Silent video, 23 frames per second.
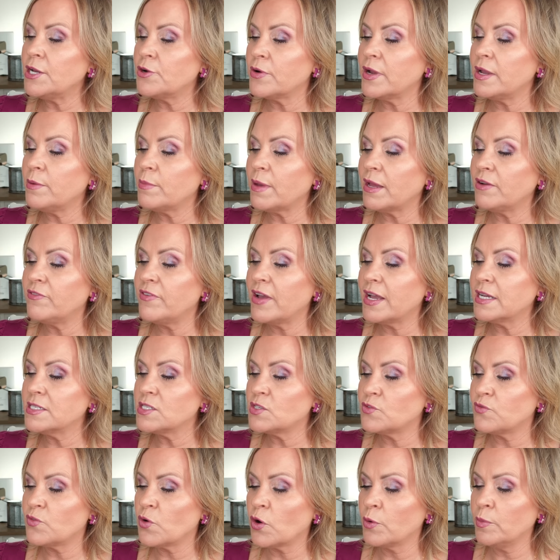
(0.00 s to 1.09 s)
Cream
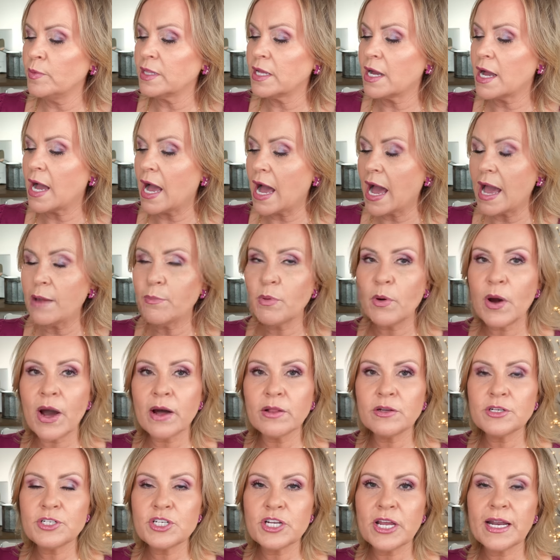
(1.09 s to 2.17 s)
Advanced Formula,
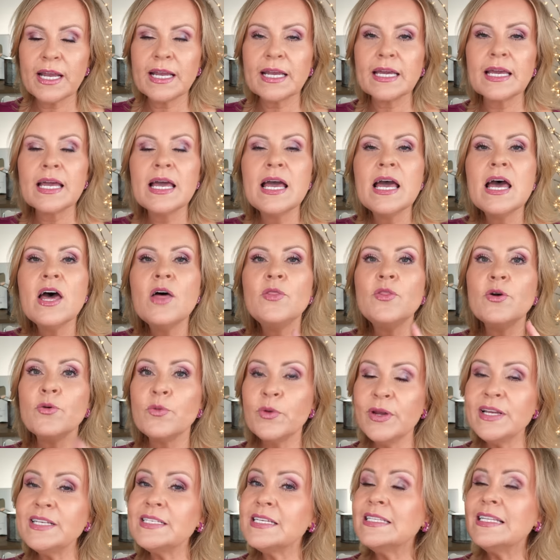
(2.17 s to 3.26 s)
hypoallergenic. The
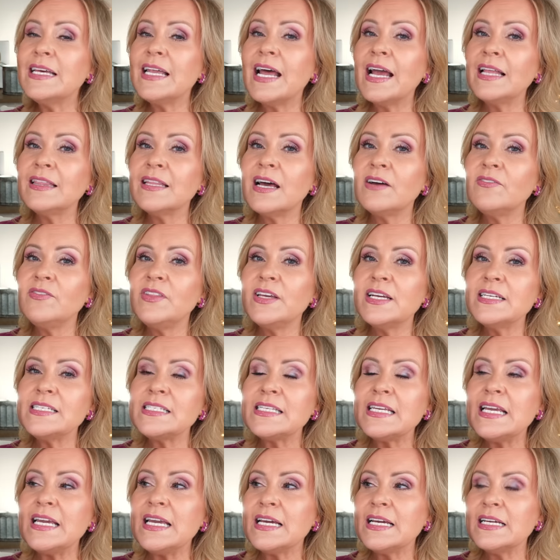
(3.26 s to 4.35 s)
reason that I love this
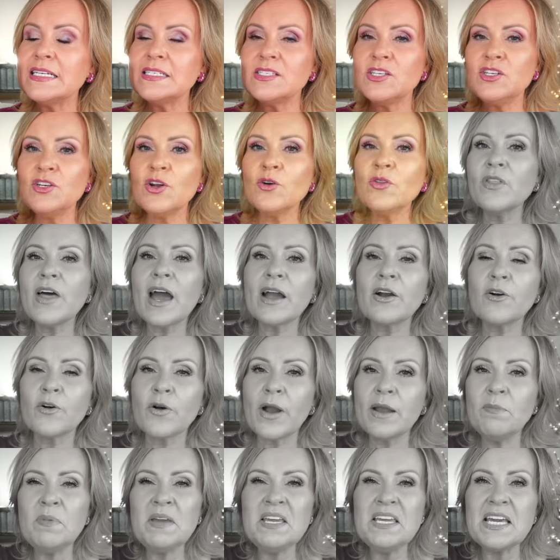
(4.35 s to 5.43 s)
is, you know that
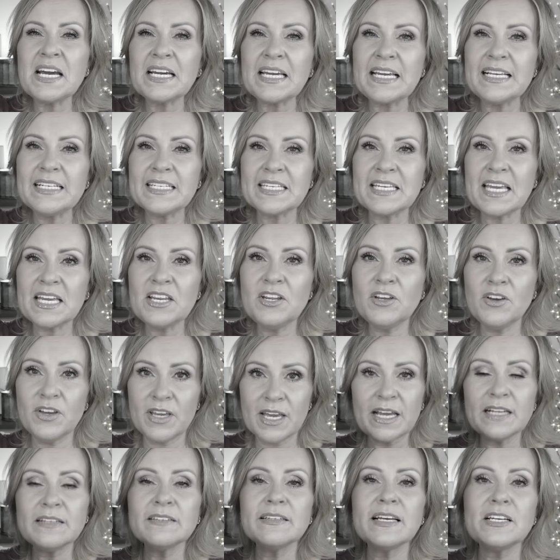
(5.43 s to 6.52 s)
crepey, yucky skin you
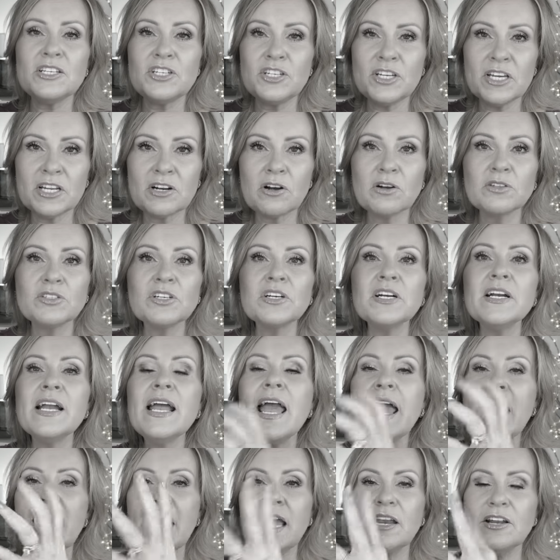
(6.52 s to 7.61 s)
get as you get older,
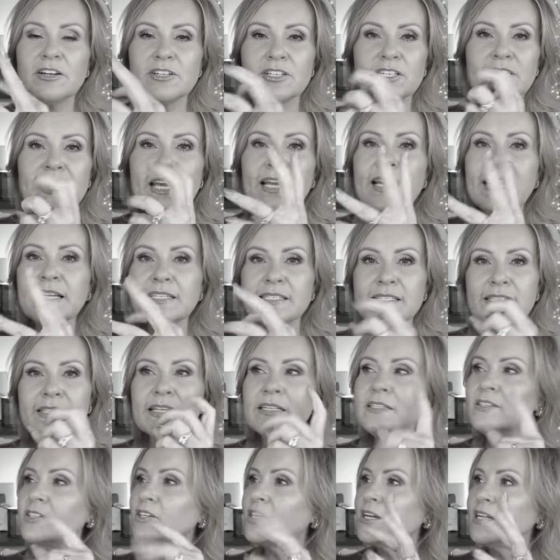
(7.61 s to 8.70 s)
and your skin gets a
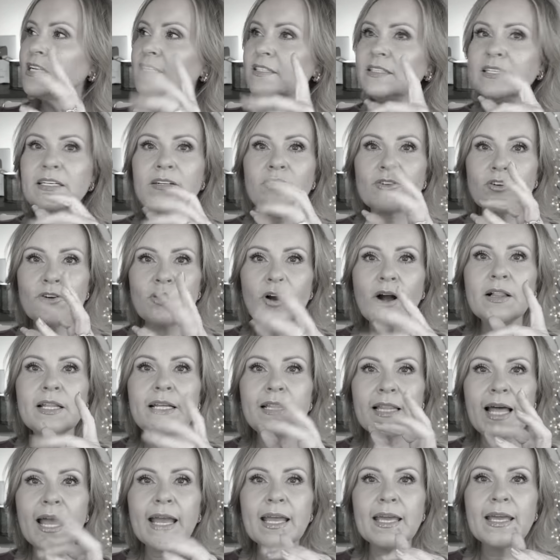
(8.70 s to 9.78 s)
little looking a little
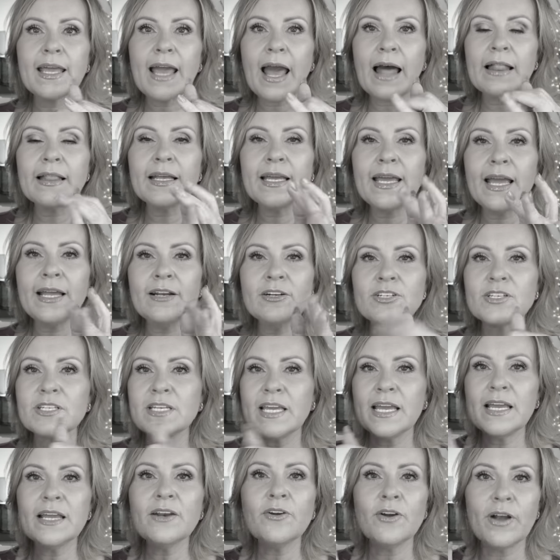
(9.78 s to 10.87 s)
crawly like alligator
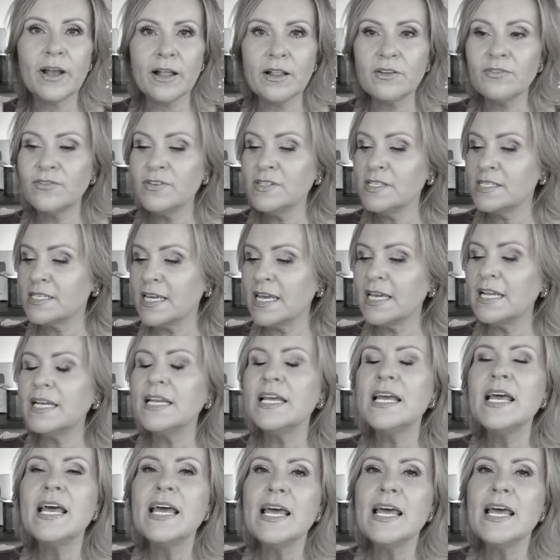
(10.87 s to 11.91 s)
skin or elephant skin?